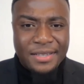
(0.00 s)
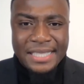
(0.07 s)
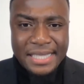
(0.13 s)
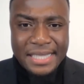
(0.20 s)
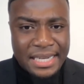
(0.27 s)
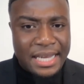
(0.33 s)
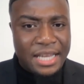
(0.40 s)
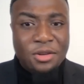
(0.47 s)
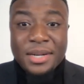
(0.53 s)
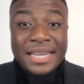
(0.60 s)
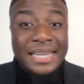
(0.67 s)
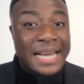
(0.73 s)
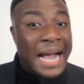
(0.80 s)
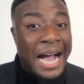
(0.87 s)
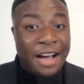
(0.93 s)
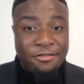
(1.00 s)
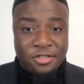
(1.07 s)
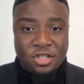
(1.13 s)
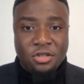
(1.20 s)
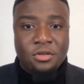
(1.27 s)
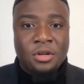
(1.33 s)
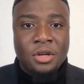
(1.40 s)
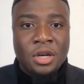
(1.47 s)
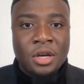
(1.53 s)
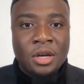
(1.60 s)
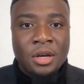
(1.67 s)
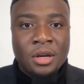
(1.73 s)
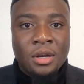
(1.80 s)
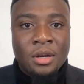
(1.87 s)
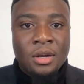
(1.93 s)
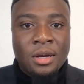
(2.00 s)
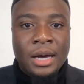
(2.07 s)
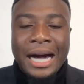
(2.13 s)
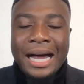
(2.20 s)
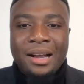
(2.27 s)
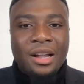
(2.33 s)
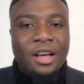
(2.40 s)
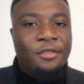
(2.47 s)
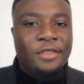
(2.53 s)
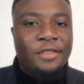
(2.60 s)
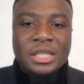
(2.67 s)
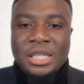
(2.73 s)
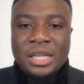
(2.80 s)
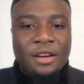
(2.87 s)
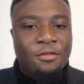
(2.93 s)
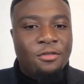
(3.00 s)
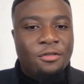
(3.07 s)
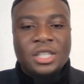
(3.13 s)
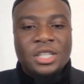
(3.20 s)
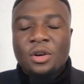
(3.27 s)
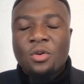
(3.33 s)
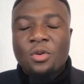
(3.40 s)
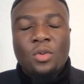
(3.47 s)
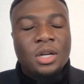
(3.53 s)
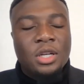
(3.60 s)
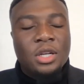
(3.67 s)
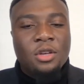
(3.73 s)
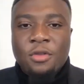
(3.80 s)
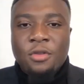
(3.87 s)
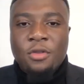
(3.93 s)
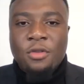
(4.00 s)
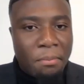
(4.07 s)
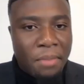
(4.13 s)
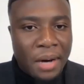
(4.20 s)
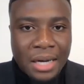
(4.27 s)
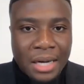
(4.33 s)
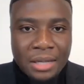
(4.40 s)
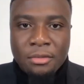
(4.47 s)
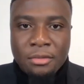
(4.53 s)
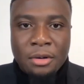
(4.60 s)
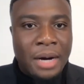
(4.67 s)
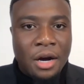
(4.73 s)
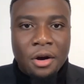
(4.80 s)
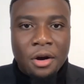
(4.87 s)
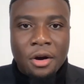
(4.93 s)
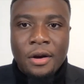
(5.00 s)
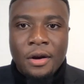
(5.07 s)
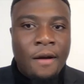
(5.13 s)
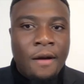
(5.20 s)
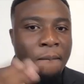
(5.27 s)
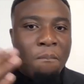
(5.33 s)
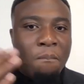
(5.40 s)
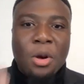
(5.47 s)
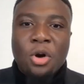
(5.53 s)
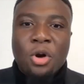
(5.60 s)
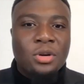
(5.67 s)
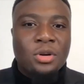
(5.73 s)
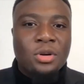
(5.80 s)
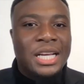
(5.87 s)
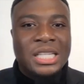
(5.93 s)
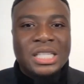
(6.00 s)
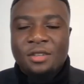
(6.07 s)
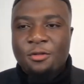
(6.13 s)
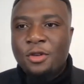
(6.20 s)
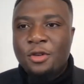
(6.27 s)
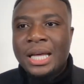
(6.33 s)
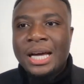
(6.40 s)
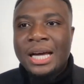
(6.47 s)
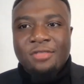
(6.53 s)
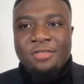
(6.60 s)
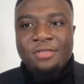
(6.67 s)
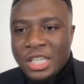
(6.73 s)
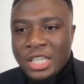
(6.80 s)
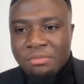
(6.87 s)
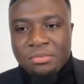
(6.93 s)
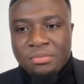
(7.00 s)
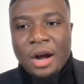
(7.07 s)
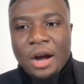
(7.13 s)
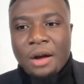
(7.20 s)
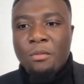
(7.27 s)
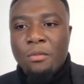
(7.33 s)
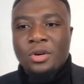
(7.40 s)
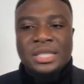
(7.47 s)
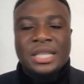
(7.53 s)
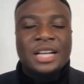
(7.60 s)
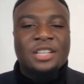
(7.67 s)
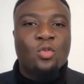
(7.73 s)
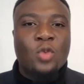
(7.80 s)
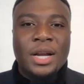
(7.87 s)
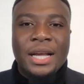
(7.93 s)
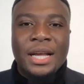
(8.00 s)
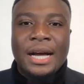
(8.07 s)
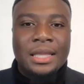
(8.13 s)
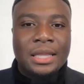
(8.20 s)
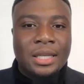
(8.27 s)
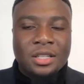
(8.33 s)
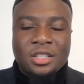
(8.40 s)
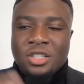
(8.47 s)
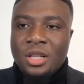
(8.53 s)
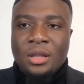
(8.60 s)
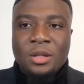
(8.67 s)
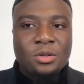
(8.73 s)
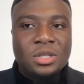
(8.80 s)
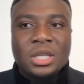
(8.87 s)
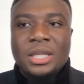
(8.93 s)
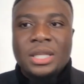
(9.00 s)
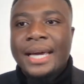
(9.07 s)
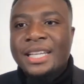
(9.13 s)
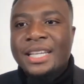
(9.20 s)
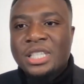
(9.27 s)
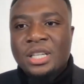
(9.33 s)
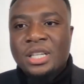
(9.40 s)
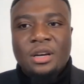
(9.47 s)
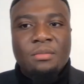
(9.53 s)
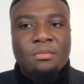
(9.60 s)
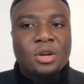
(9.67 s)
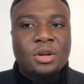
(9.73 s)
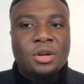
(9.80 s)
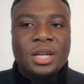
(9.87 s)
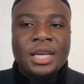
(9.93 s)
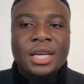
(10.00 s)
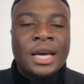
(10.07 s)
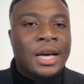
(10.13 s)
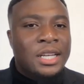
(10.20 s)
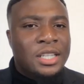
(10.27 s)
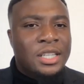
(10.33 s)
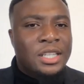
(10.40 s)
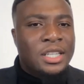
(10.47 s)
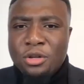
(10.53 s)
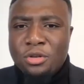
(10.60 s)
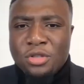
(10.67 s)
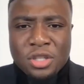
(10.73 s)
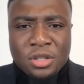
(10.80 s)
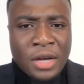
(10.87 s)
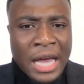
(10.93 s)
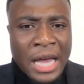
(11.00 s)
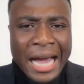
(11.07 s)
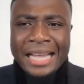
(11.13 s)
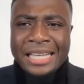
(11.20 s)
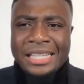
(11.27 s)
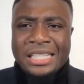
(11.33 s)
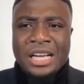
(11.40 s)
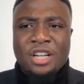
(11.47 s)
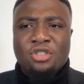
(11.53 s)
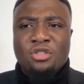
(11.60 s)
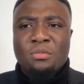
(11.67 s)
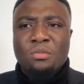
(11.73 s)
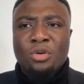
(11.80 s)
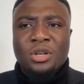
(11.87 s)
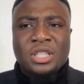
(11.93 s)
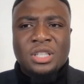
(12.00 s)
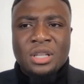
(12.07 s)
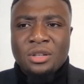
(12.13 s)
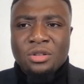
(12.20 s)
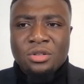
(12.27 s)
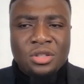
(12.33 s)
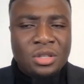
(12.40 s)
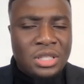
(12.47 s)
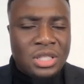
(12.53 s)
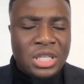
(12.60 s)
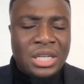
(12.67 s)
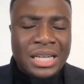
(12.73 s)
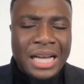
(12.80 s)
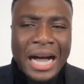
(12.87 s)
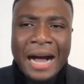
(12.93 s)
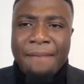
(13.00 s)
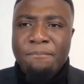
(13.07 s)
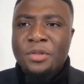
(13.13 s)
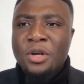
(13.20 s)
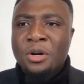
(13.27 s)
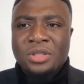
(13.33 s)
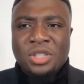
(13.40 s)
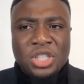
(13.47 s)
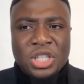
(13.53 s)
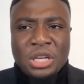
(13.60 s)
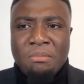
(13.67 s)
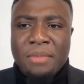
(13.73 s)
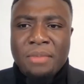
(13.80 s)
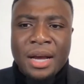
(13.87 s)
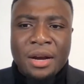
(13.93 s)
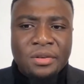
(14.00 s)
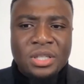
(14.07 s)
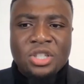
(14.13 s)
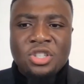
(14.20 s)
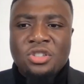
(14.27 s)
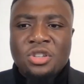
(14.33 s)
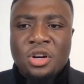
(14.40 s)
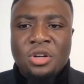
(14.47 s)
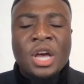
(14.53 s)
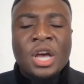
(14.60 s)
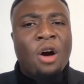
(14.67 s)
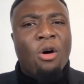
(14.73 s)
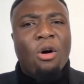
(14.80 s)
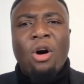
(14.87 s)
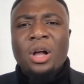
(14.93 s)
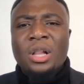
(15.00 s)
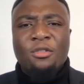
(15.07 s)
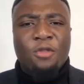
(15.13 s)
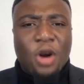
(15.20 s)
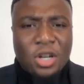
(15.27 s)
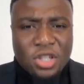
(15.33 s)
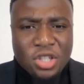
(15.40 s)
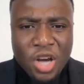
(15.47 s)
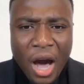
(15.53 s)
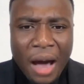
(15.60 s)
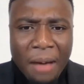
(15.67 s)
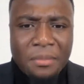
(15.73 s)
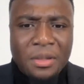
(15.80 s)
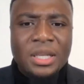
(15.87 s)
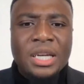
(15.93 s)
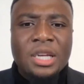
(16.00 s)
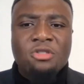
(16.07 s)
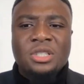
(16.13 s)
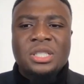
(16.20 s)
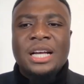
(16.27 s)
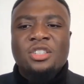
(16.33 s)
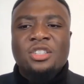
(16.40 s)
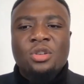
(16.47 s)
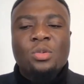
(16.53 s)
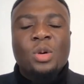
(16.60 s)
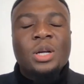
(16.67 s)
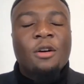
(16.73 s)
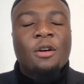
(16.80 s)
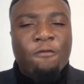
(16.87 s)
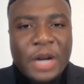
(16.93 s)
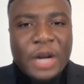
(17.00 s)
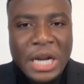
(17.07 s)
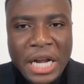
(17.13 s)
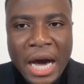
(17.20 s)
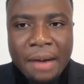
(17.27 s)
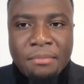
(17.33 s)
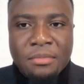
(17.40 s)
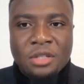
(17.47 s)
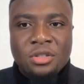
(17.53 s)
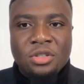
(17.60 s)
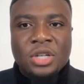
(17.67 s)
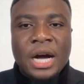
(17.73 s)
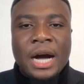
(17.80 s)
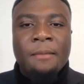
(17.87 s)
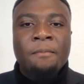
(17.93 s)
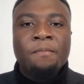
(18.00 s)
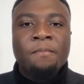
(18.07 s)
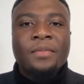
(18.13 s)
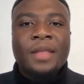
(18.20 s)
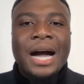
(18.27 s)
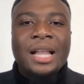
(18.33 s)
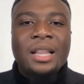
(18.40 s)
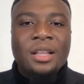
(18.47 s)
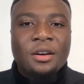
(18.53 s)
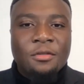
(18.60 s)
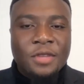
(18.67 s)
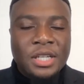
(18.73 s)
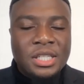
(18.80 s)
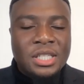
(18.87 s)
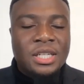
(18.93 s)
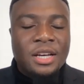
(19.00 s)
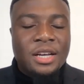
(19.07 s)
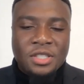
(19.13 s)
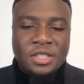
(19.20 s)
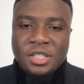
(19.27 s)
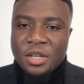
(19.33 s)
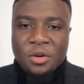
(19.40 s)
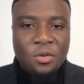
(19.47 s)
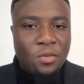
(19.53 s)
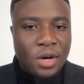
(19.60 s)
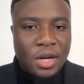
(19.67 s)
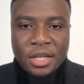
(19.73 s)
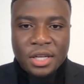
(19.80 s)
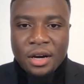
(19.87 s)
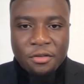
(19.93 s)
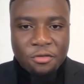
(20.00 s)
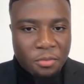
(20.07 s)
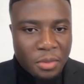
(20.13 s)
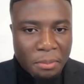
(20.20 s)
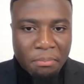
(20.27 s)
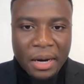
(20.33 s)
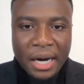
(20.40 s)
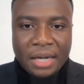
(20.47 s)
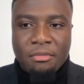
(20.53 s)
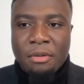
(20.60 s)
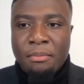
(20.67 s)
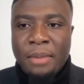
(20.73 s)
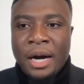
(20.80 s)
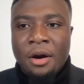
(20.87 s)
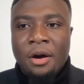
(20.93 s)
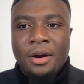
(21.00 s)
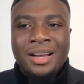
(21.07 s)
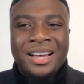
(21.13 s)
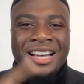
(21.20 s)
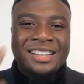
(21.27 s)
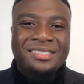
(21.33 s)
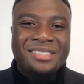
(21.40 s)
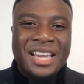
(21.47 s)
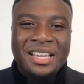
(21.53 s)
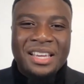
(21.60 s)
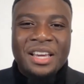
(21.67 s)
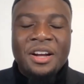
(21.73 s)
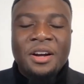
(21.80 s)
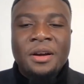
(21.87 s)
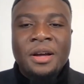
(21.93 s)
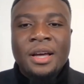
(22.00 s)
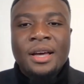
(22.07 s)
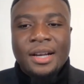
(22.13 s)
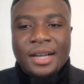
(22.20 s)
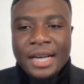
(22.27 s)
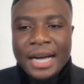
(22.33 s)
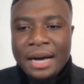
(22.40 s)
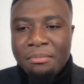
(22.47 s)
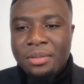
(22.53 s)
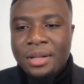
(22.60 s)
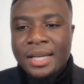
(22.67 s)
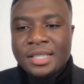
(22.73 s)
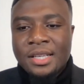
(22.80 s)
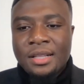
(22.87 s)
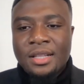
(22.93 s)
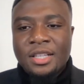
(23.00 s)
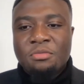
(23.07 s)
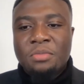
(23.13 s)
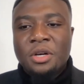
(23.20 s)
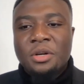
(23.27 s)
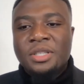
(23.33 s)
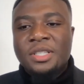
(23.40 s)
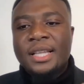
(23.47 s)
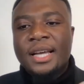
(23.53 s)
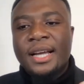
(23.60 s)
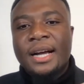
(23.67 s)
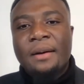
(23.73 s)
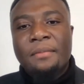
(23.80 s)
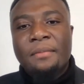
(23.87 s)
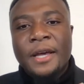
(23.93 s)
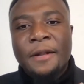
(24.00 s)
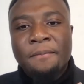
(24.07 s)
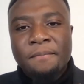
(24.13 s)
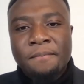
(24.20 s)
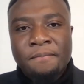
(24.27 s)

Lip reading: us today. You didn't have to. I love each and every single one of you from the bottom of my heart. Mogul Nation for life. Team Doc Moist, that's winning out there. Salute to the Haitian community. Salute to Alexandra Moist. Salute to Jean Abdon, Jean Mary, Serge. All of our top leaders that's doing a phenomenal job. I love each and every single one of y'all from the bottom of my heart. Take care. God bless. Let's blow this thing up, man.